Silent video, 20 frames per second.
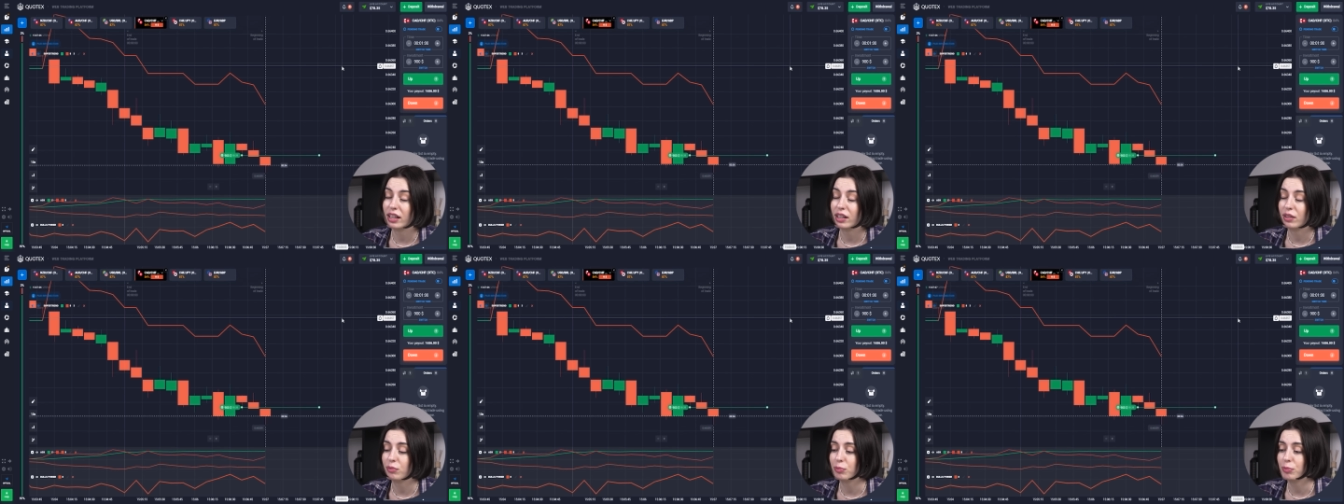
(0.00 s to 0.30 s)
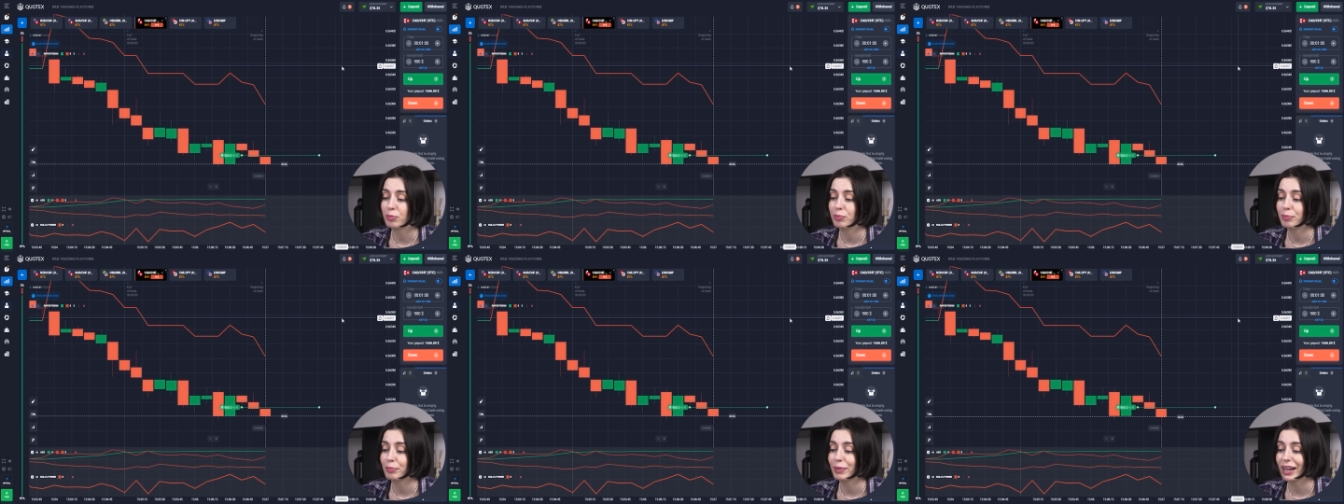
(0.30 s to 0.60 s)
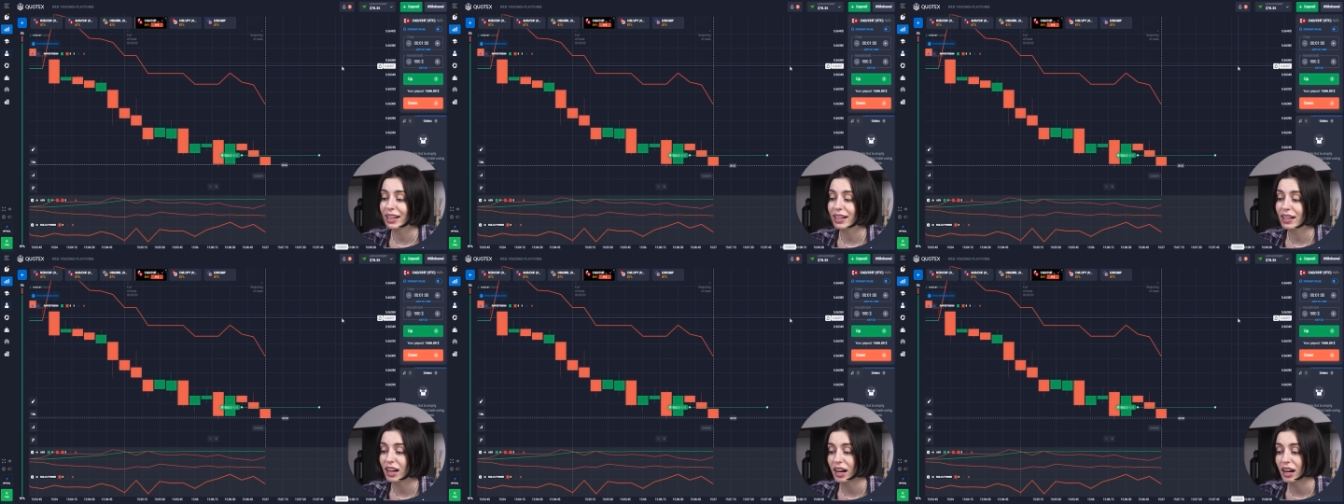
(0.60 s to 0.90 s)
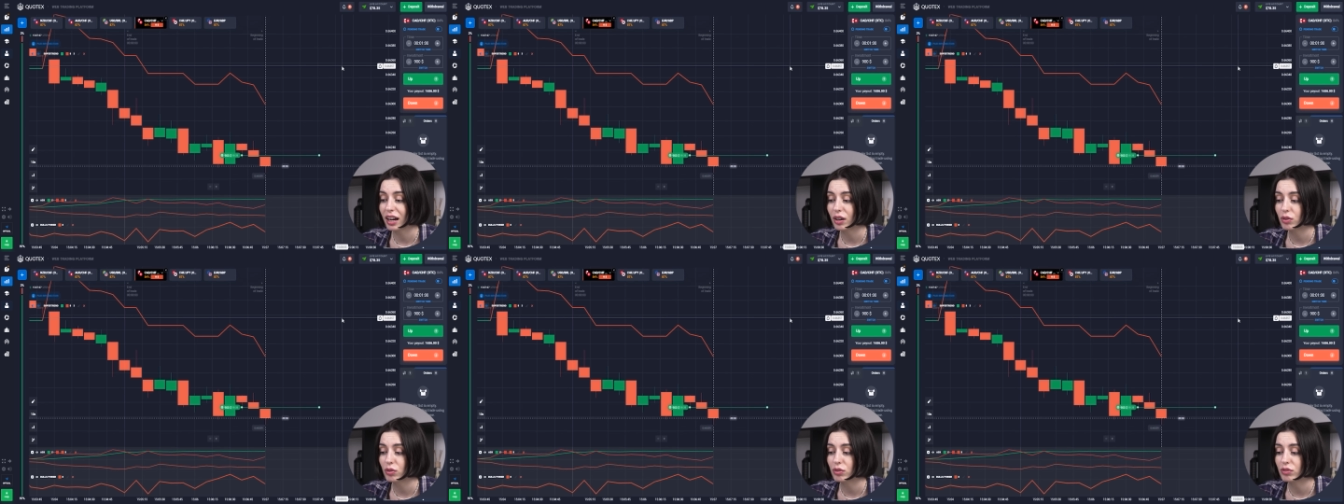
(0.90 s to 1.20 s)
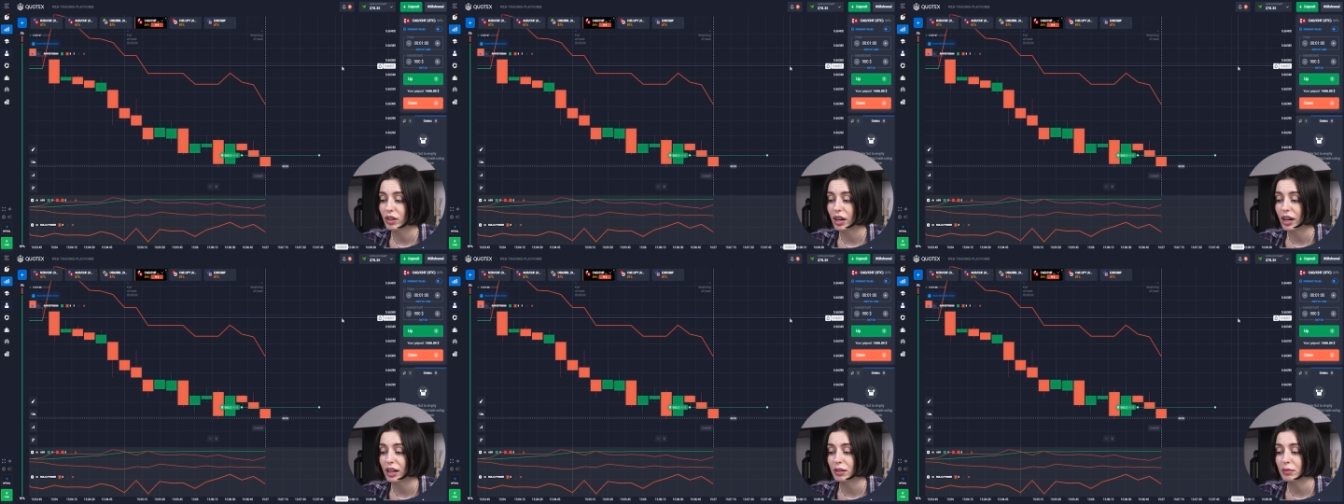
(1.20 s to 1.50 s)
And by
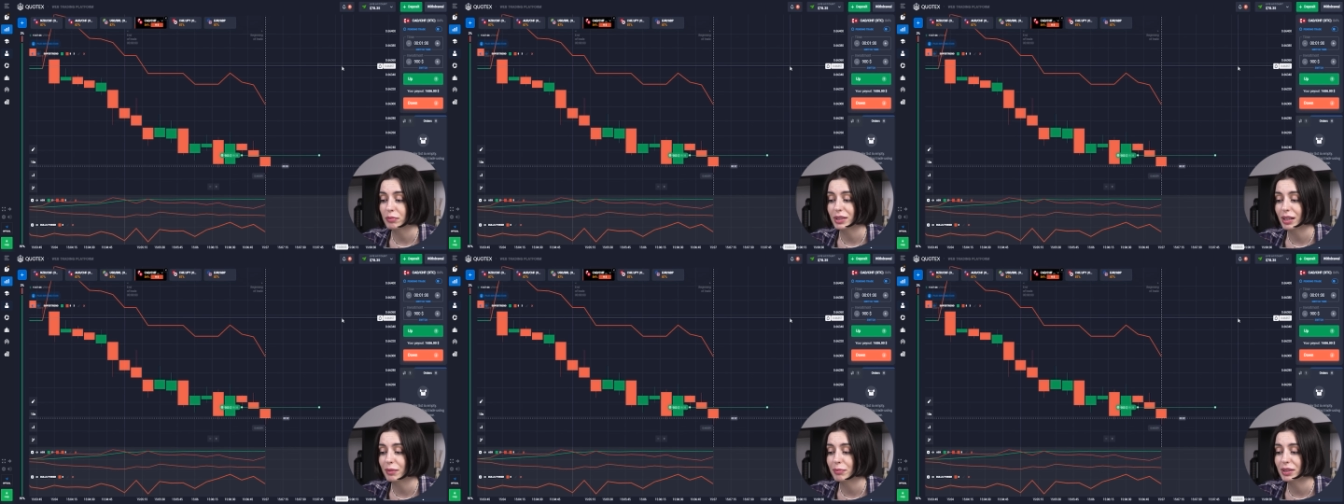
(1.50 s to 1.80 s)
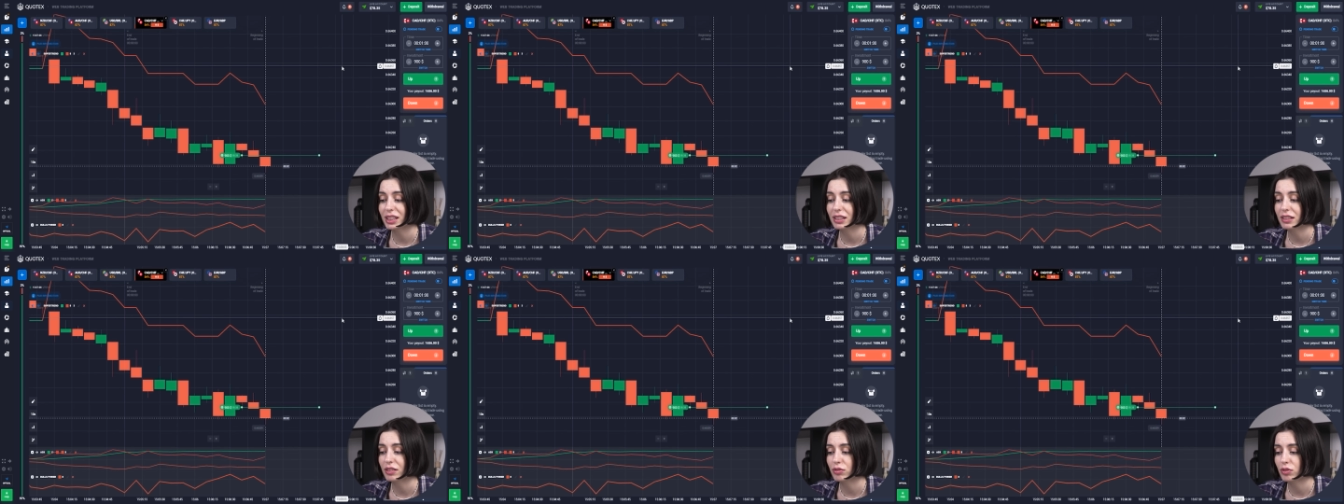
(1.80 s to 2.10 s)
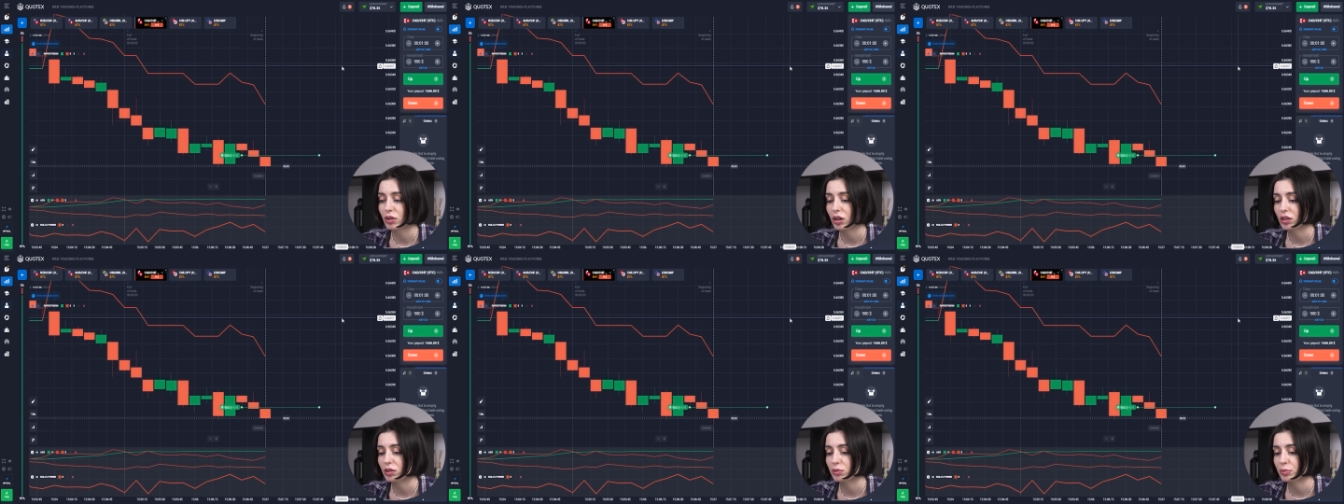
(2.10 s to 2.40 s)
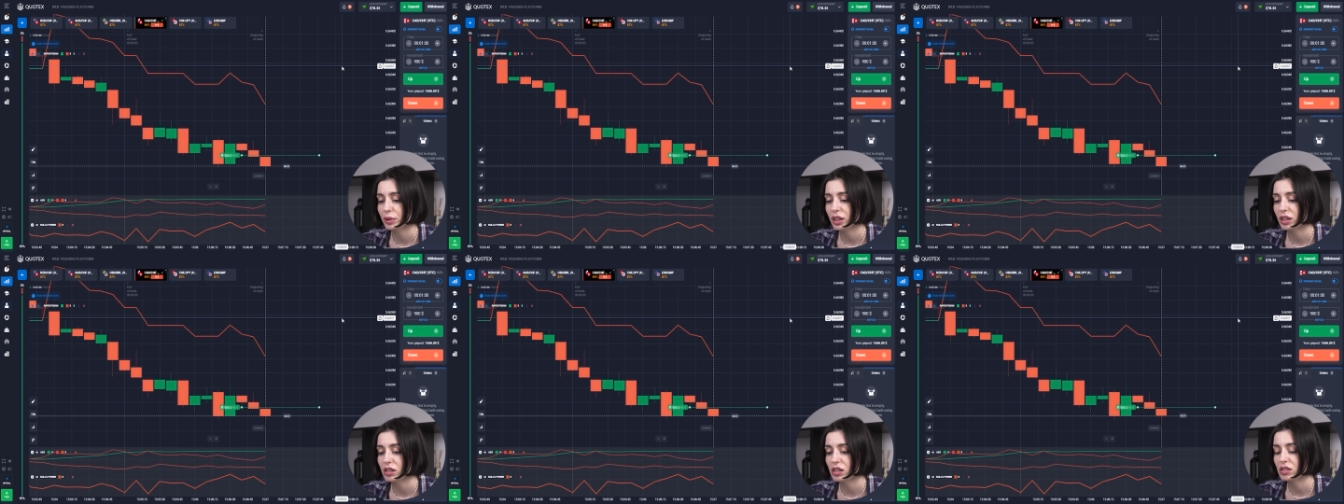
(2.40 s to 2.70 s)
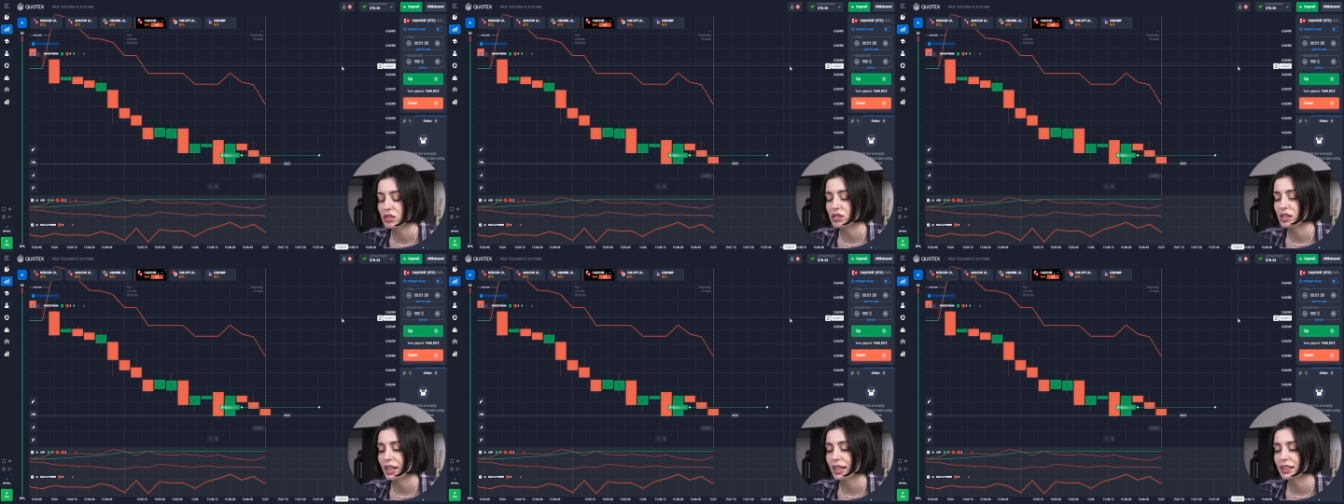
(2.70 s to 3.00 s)
now, I'm completely wrong
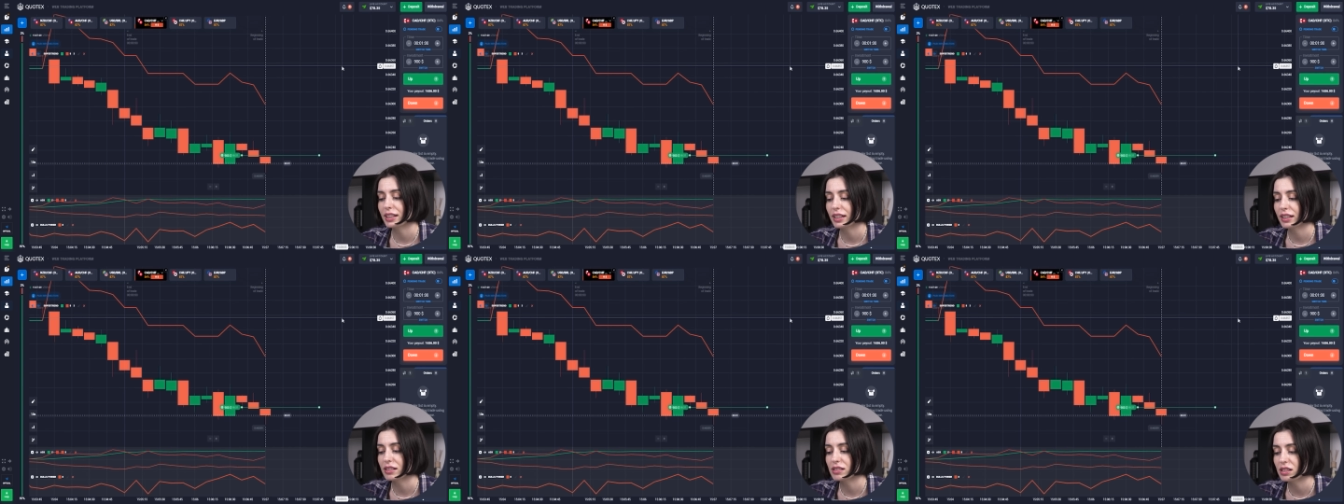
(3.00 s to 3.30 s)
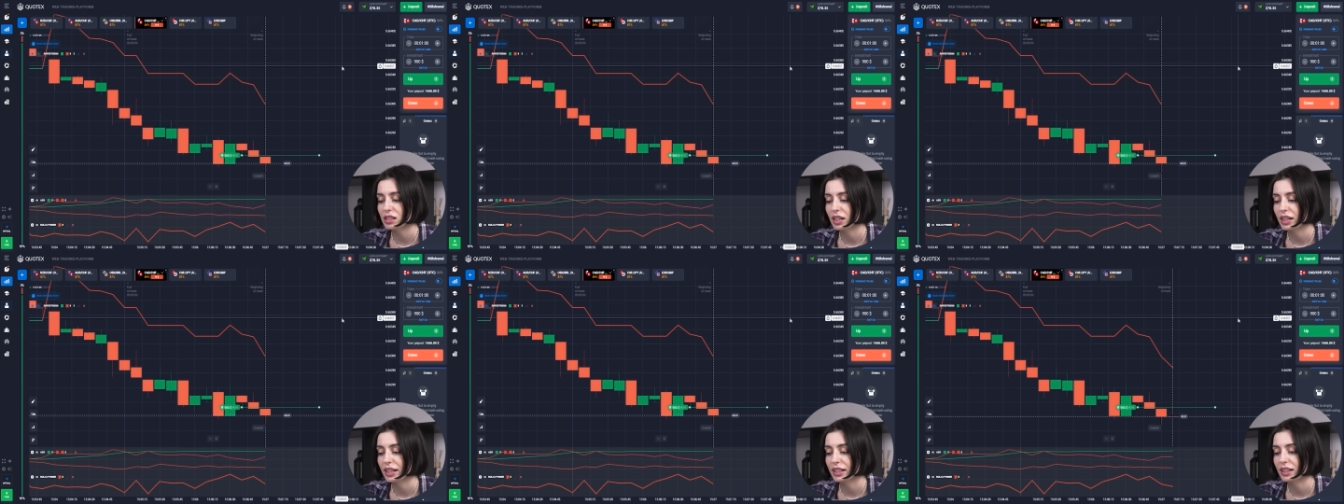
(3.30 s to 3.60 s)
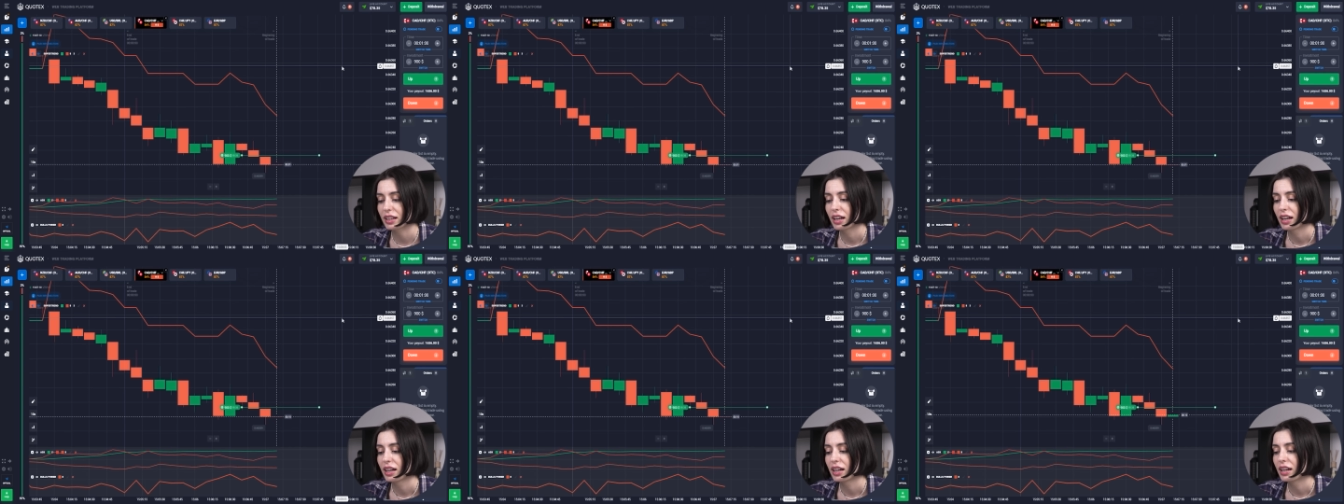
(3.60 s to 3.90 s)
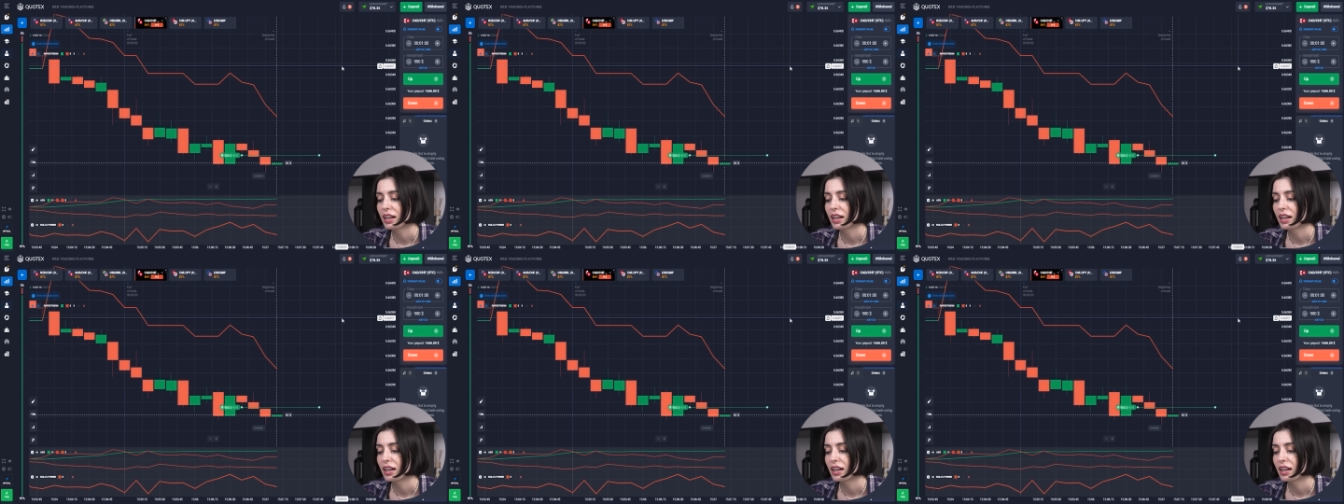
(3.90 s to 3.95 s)
because ADX line